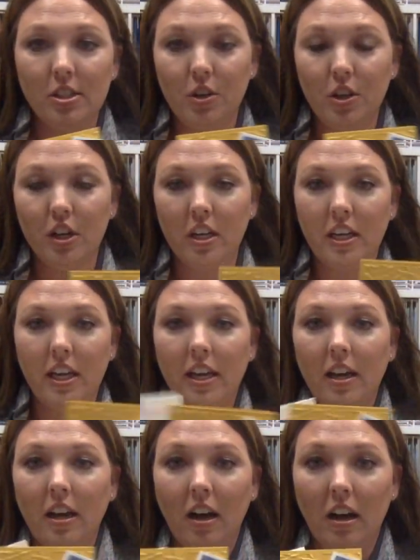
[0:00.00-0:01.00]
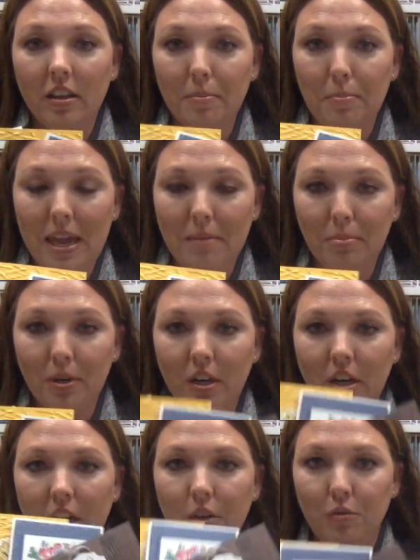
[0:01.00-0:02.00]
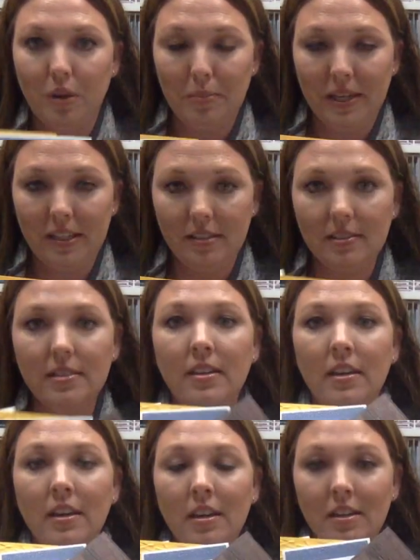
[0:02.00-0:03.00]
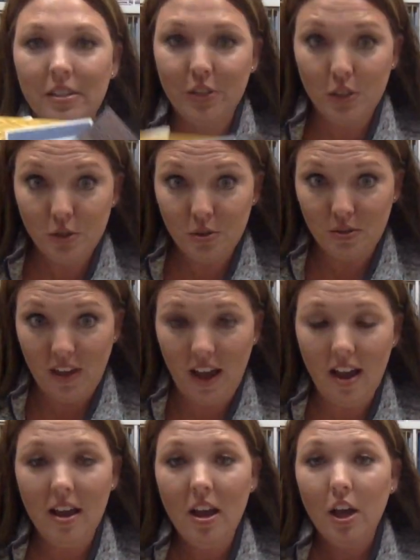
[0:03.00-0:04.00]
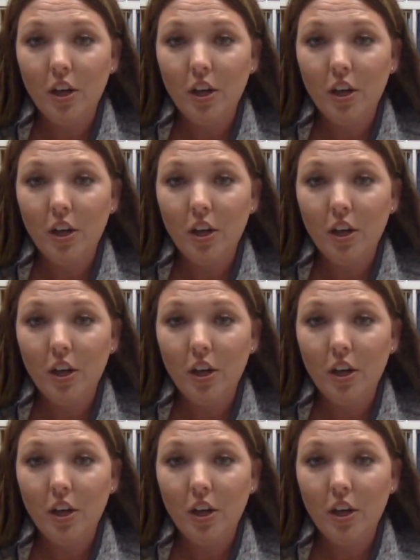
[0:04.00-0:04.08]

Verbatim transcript: So you're going to get all the paper and ribbons to do that.